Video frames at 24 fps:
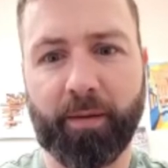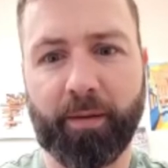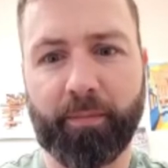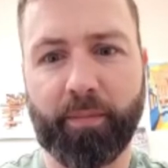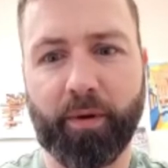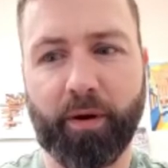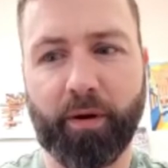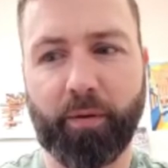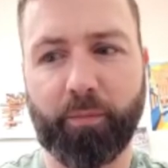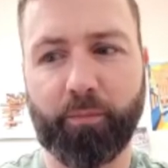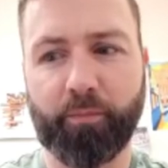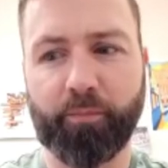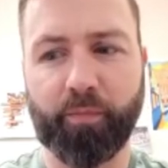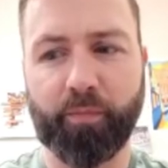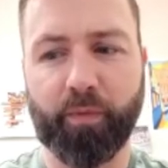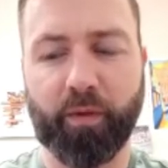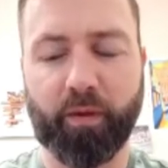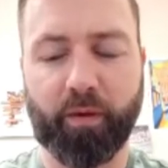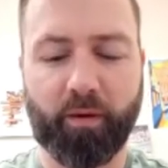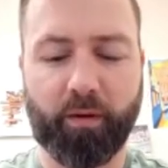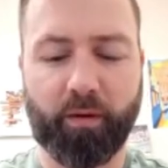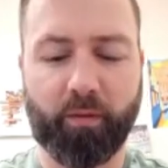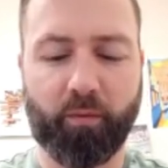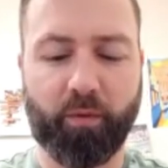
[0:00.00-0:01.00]
But
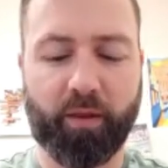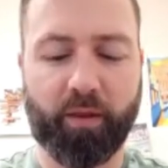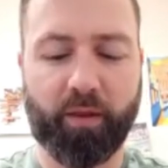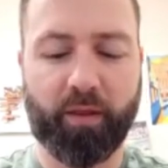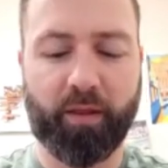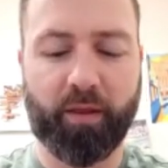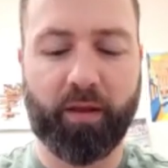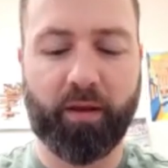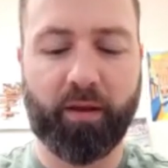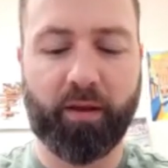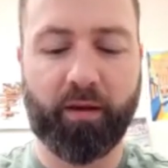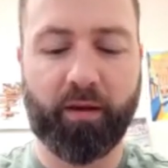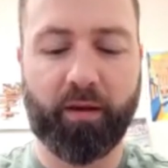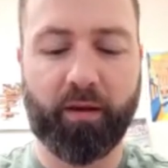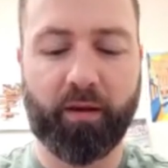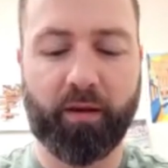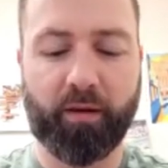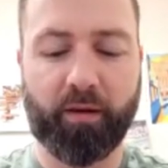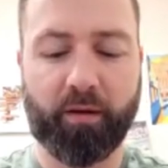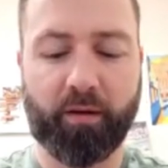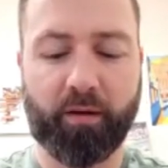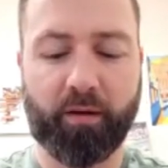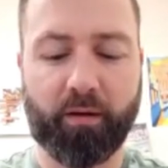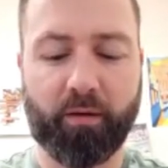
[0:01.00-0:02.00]
with the
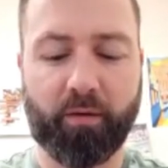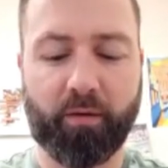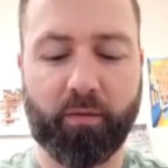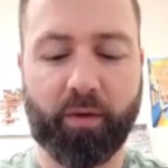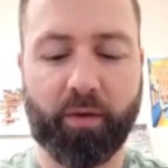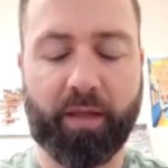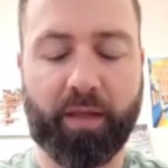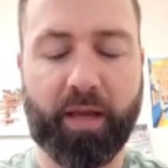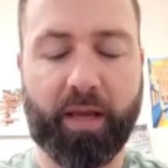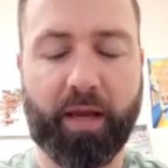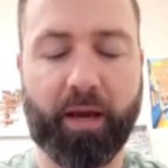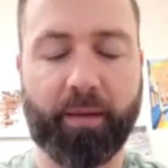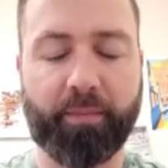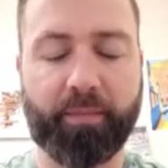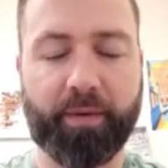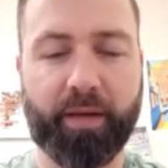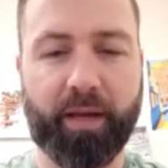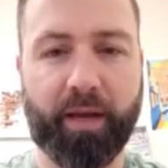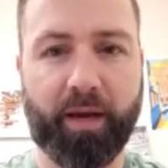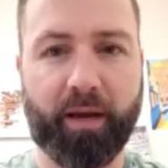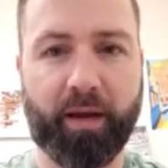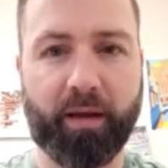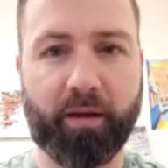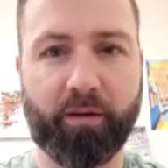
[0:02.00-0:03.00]
with the
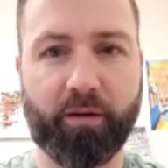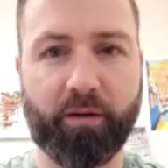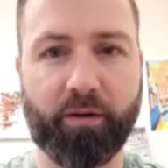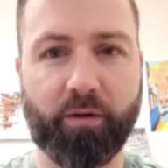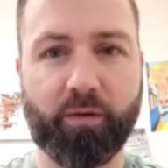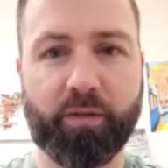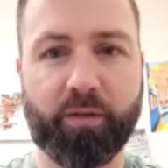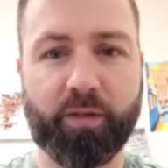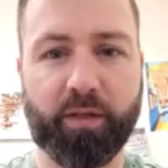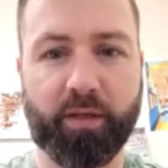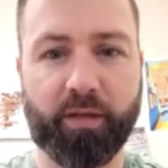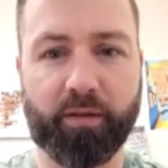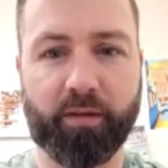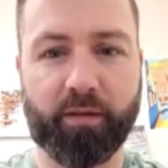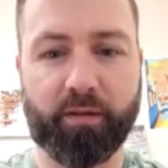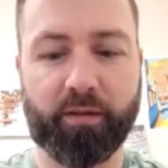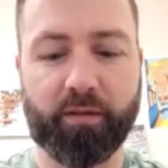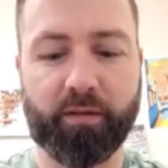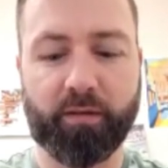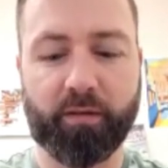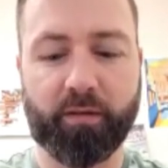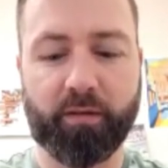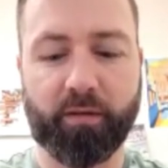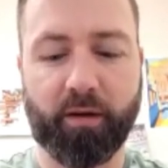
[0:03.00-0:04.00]
empty hand
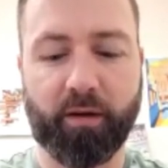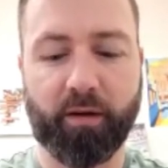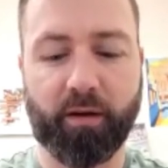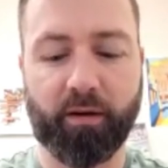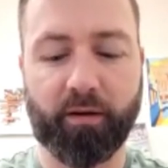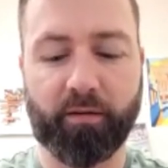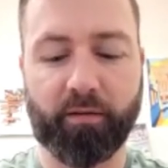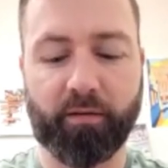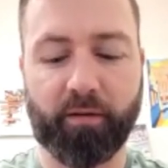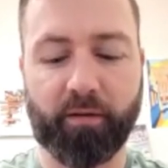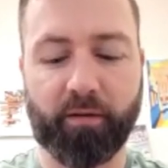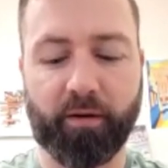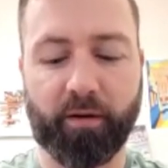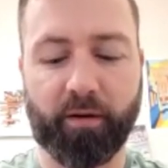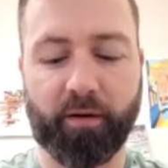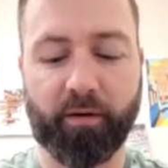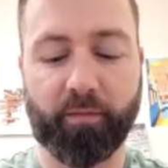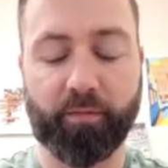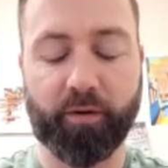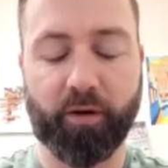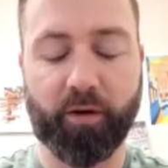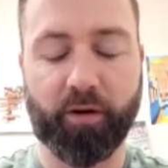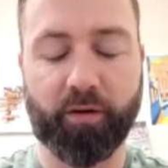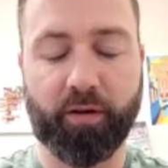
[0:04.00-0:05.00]
usage of, uh,
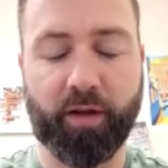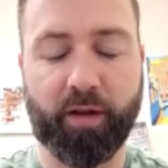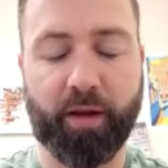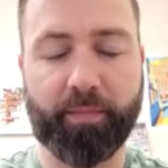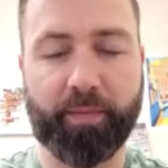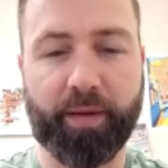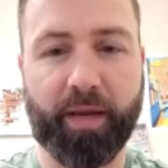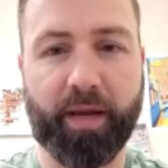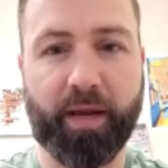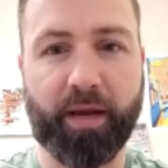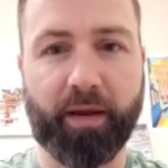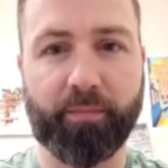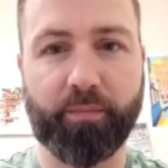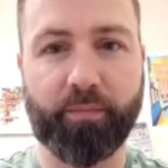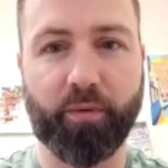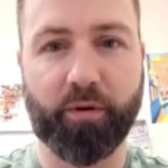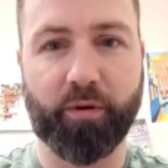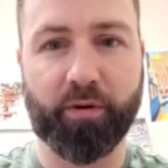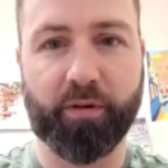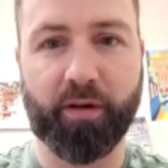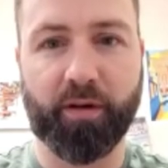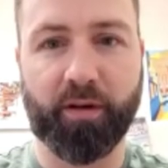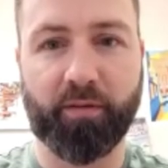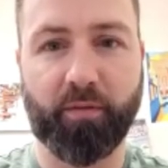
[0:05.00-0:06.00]
I'm sorry, the empty hand
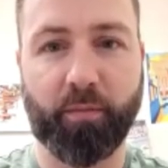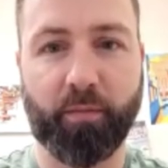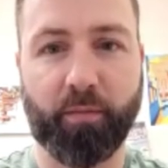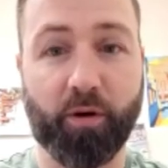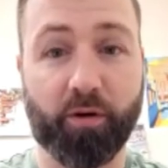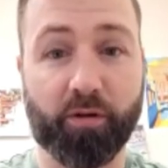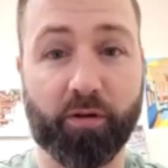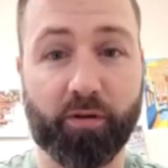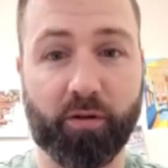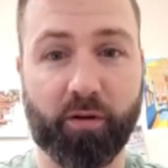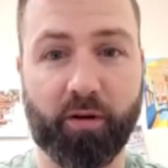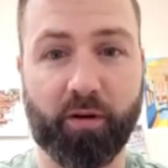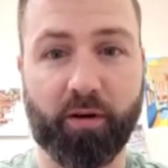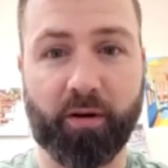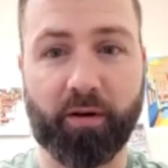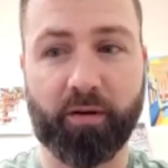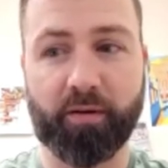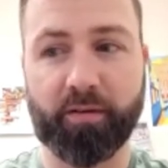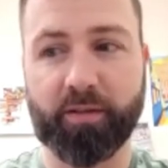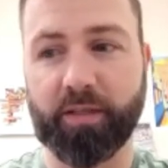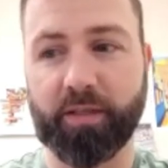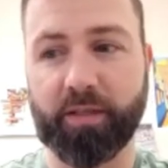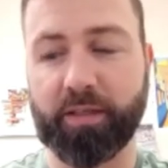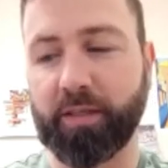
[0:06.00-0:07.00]
portion of a martial
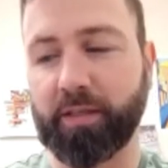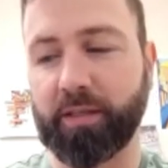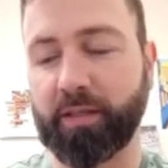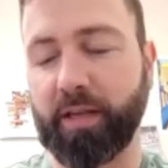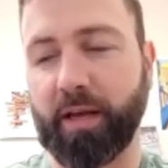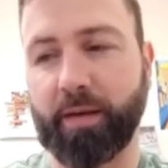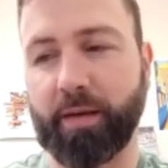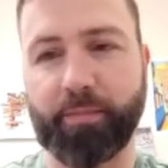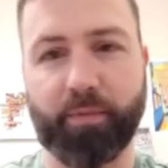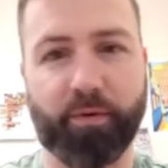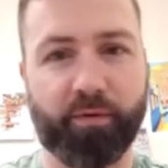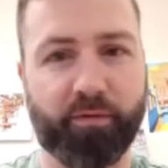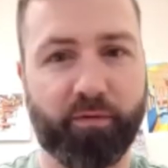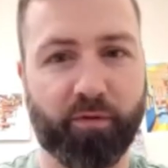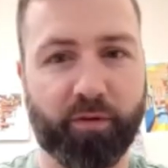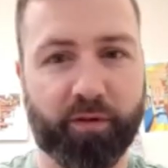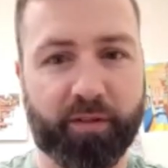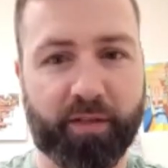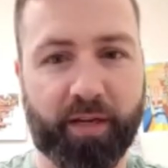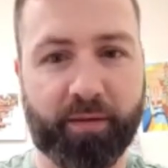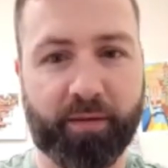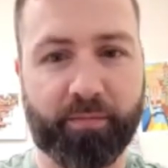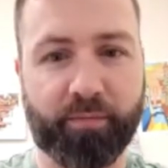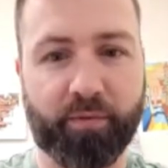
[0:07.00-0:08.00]
art, such as Kempo, for
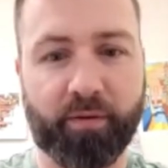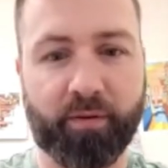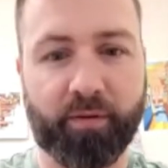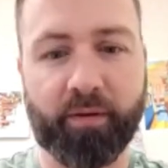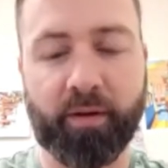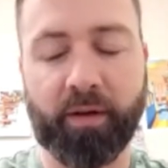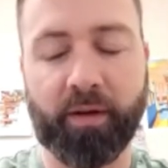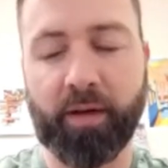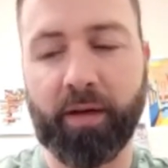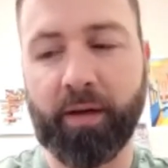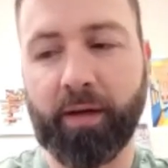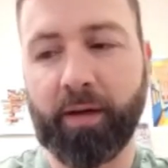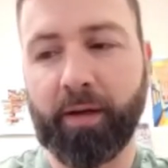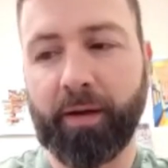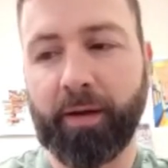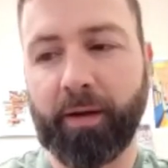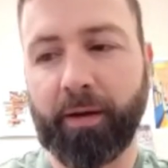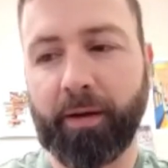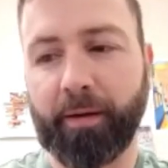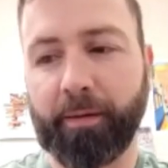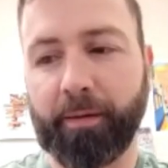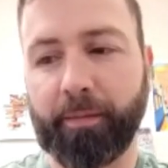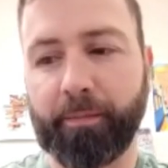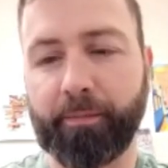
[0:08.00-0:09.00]
example,
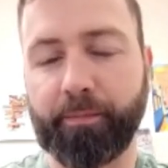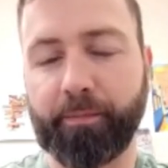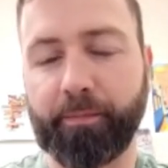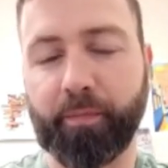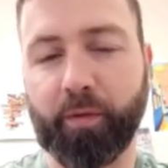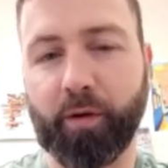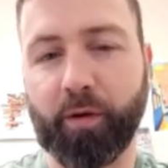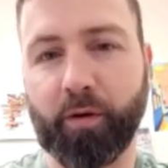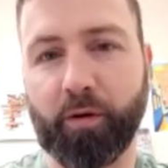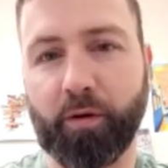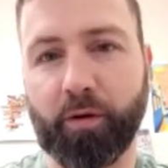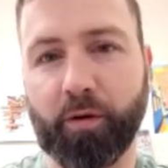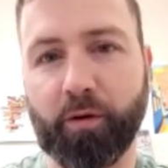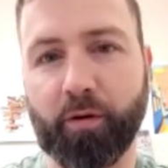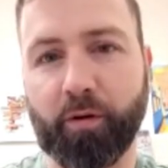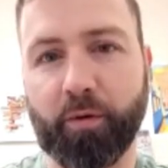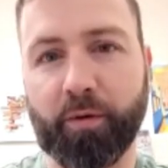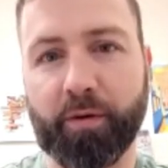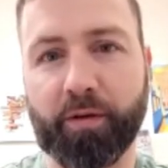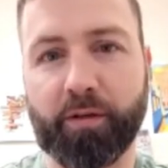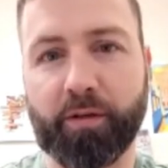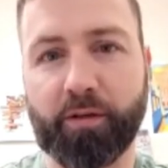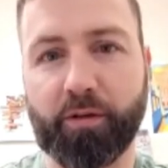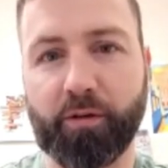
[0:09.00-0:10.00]
um, you know, you're
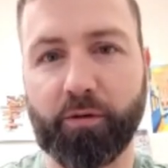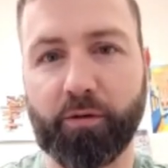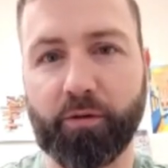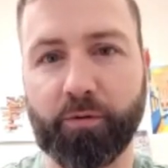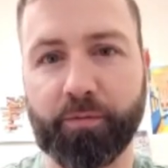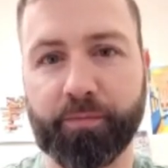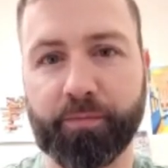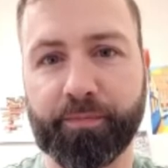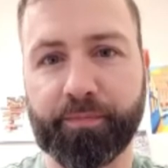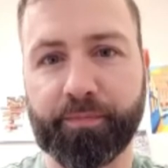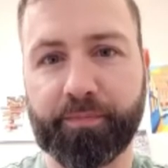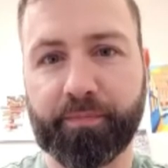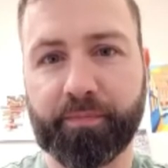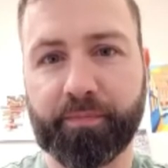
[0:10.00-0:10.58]
going to